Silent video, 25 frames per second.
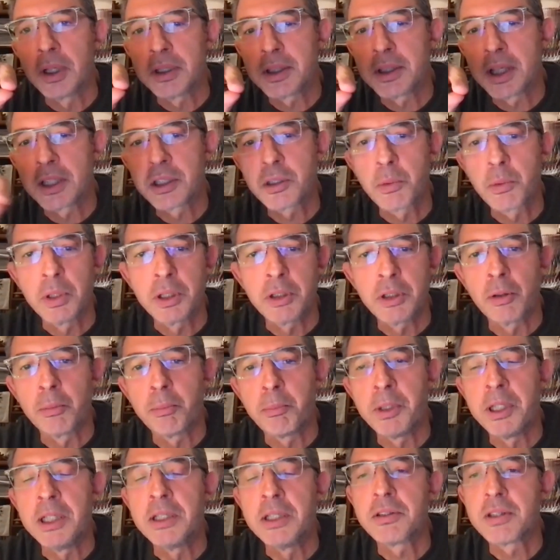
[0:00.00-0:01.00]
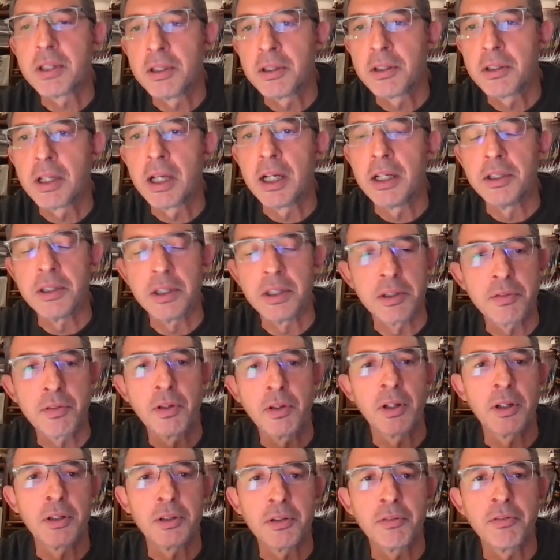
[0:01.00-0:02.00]
sesquiterpene synthesis, for
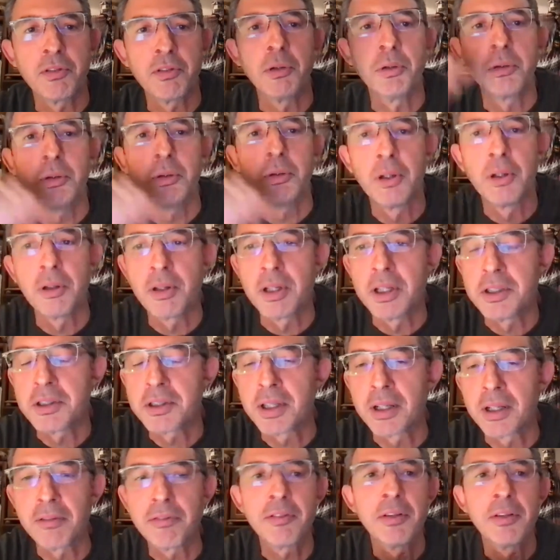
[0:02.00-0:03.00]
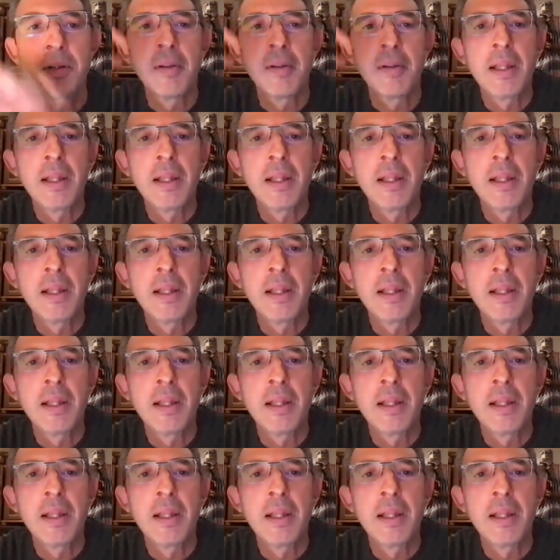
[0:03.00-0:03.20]
those of you who know this stuff.